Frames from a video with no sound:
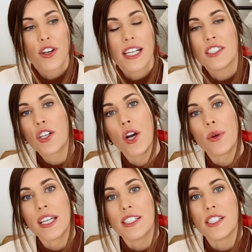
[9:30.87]
creates a
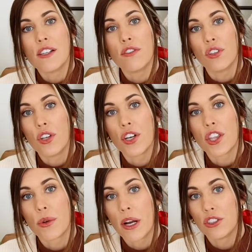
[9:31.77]
cohesive look
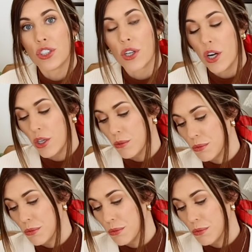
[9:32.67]
throughout your home.